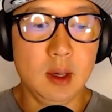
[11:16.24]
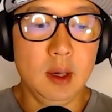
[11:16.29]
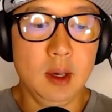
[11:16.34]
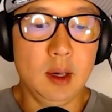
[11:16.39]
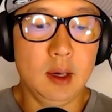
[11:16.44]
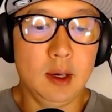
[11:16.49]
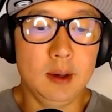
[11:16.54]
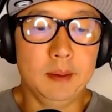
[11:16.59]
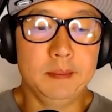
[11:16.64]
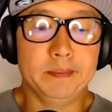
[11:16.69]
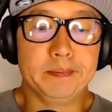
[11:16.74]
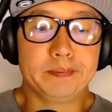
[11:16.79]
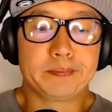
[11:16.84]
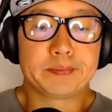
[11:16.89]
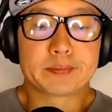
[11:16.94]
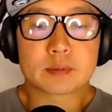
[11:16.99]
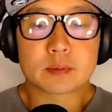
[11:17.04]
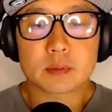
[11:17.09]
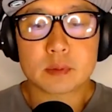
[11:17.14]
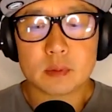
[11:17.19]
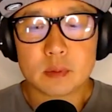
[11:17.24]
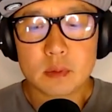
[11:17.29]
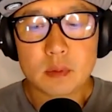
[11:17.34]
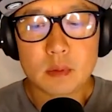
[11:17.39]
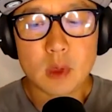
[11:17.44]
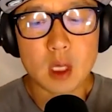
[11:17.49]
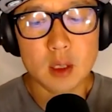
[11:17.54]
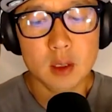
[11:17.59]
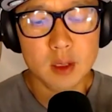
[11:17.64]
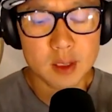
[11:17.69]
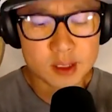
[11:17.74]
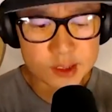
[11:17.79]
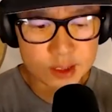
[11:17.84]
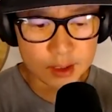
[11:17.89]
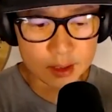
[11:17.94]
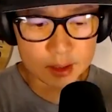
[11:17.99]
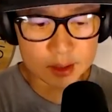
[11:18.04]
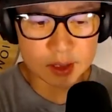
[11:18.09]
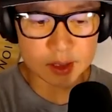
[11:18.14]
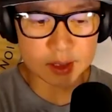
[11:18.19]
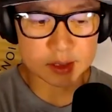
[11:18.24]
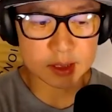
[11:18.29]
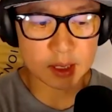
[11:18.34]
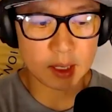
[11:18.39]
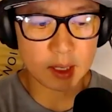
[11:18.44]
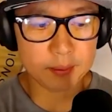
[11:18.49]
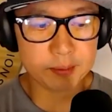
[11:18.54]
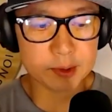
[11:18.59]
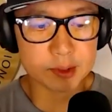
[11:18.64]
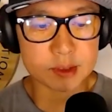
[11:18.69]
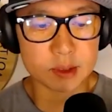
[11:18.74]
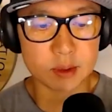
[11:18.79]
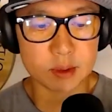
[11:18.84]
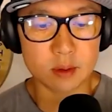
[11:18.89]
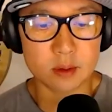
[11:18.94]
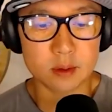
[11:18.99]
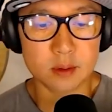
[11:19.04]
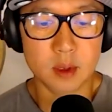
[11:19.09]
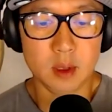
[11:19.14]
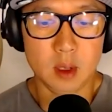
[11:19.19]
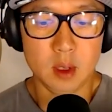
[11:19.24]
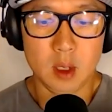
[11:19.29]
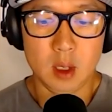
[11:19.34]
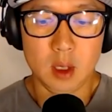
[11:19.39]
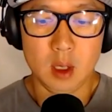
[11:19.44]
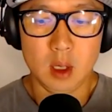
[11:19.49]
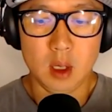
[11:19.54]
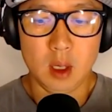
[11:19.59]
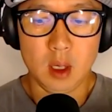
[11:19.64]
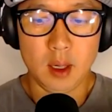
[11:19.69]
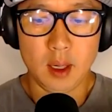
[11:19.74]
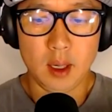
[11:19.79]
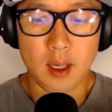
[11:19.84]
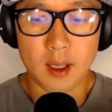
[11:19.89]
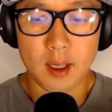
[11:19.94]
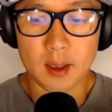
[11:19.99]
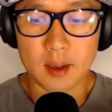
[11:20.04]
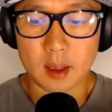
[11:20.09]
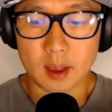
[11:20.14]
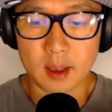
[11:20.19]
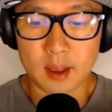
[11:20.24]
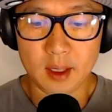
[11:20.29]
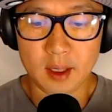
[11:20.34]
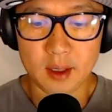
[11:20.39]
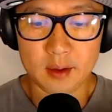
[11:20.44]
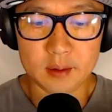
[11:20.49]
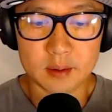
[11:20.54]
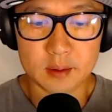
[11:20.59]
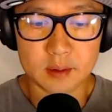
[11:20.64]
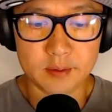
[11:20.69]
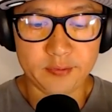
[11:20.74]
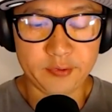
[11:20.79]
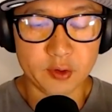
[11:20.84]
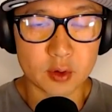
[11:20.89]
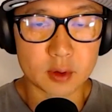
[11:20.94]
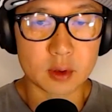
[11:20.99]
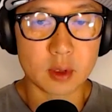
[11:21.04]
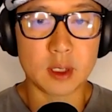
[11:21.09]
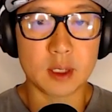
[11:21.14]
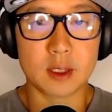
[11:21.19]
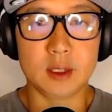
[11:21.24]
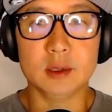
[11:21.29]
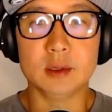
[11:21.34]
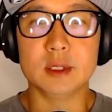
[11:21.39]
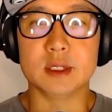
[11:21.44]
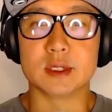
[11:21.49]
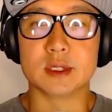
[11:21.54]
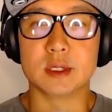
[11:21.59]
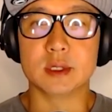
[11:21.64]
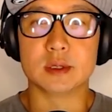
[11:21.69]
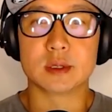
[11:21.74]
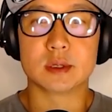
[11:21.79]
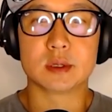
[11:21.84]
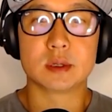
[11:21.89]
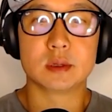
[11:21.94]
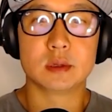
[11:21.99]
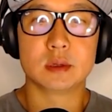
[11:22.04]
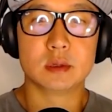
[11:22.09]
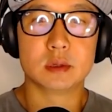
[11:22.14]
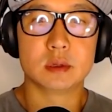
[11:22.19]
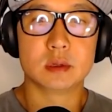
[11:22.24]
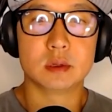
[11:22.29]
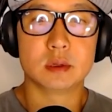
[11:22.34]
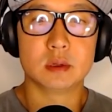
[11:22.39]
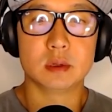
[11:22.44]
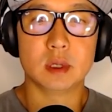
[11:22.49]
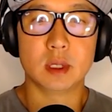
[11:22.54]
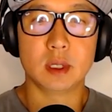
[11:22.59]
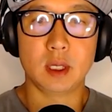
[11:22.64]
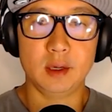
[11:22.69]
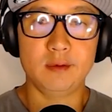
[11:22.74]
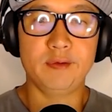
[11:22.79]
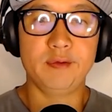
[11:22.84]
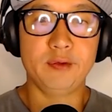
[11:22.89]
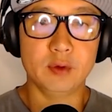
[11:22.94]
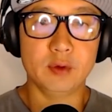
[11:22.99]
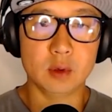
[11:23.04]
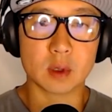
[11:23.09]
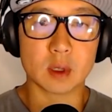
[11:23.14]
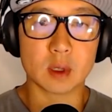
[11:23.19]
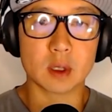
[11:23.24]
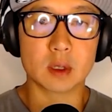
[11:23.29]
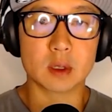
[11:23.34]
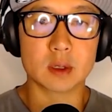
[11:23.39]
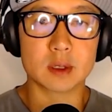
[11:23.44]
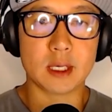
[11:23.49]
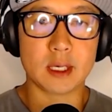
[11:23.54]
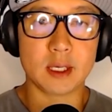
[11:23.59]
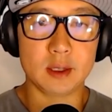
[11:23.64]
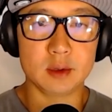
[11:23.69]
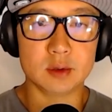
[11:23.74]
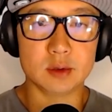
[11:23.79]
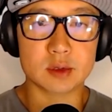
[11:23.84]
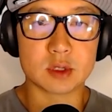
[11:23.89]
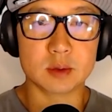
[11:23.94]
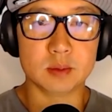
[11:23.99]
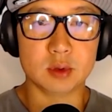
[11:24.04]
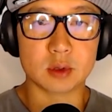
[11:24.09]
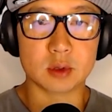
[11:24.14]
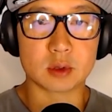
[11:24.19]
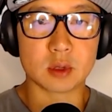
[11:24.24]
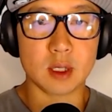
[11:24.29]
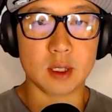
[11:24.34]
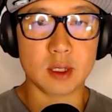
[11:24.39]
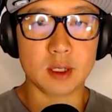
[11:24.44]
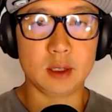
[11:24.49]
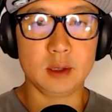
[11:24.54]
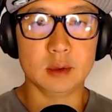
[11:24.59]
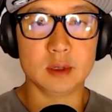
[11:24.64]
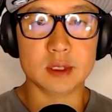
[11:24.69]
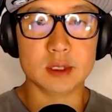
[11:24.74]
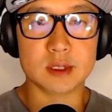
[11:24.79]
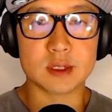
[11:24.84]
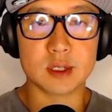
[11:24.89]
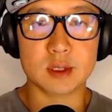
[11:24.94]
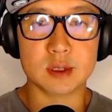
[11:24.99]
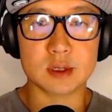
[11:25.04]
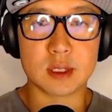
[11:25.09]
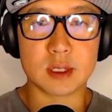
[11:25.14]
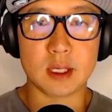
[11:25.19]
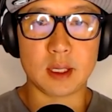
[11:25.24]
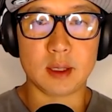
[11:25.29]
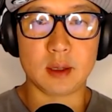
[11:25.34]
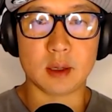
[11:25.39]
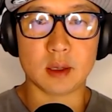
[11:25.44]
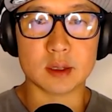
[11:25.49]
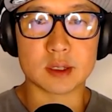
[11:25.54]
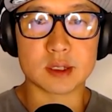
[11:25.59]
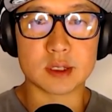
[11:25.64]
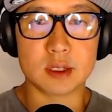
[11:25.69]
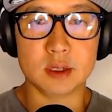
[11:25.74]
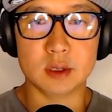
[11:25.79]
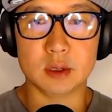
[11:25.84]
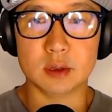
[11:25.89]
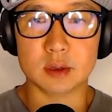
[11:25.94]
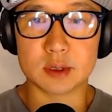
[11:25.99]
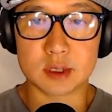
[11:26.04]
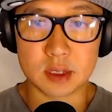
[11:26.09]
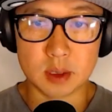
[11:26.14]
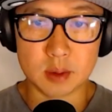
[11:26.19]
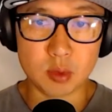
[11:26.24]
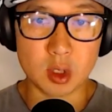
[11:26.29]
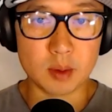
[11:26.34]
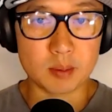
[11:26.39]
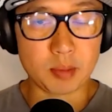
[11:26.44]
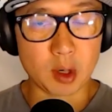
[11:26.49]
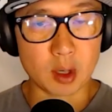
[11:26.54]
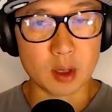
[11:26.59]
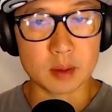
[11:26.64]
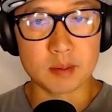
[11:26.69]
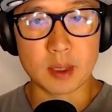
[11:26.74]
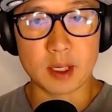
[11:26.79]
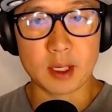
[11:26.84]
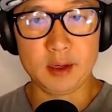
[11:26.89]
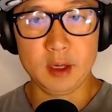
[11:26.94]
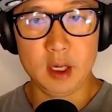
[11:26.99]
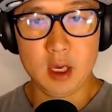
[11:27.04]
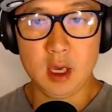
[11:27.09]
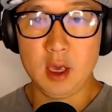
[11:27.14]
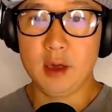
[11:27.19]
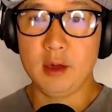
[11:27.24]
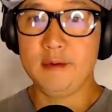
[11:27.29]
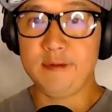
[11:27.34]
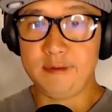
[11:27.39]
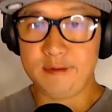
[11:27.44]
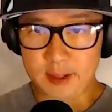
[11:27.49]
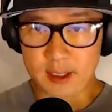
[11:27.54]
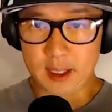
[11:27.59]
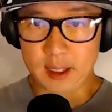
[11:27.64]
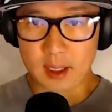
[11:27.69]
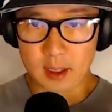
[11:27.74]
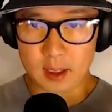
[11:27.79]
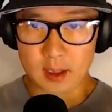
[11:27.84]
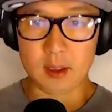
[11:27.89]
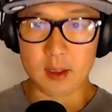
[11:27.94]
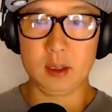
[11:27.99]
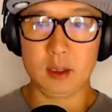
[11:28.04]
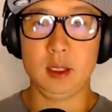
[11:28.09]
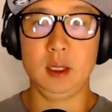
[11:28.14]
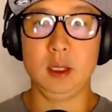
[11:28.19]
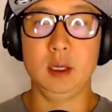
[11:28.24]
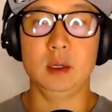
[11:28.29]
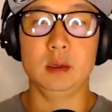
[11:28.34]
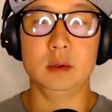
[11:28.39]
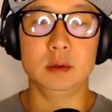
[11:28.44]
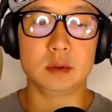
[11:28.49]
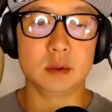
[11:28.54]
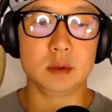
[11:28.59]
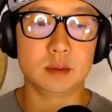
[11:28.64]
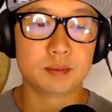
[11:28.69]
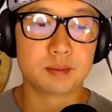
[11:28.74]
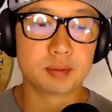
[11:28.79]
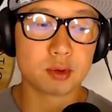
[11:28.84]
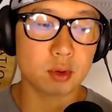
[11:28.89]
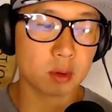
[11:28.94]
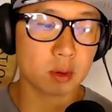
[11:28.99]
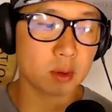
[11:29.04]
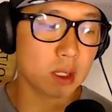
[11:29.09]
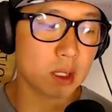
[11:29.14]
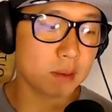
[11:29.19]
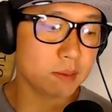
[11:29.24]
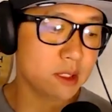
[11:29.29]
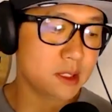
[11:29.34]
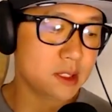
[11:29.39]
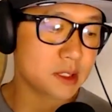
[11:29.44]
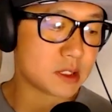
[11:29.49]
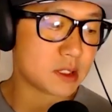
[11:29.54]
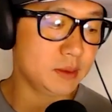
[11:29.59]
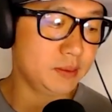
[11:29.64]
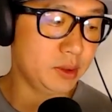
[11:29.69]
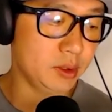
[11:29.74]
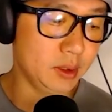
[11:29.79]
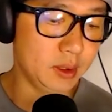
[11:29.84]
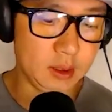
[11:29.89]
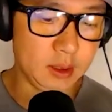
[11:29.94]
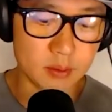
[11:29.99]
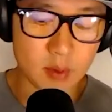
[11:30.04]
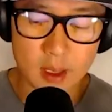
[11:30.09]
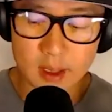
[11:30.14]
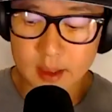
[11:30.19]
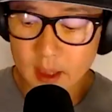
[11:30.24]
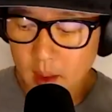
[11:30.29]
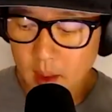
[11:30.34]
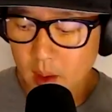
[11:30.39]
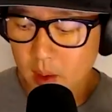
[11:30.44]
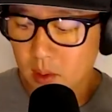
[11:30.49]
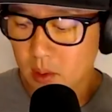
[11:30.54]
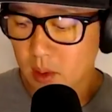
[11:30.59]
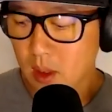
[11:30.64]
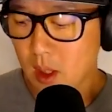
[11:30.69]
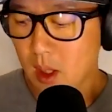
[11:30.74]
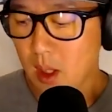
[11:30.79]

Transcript: um, listening to this episode. And I had four chronic illnesses like I had four diagnosable chronic illnesses that are still somewhat part of my VA, you know, yeah. program and disability right now.